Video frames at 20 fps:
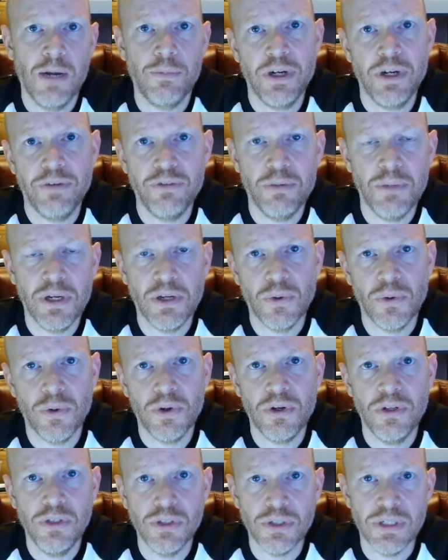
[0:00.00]
Whenever you make an order,
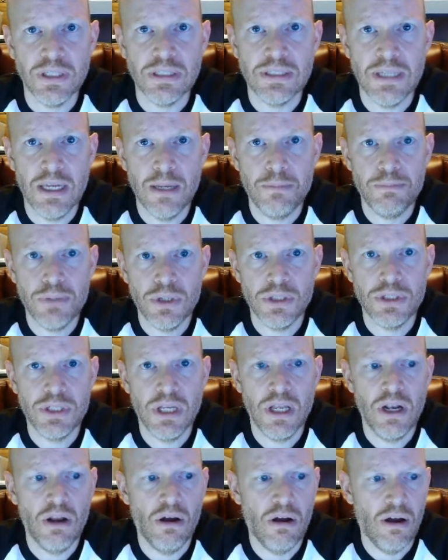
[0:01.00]
you'll get 10%
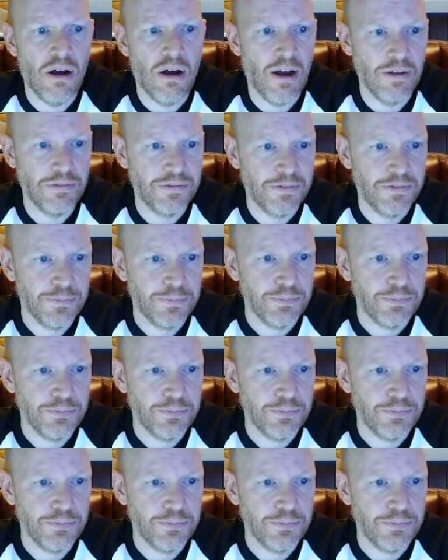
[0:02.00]
off.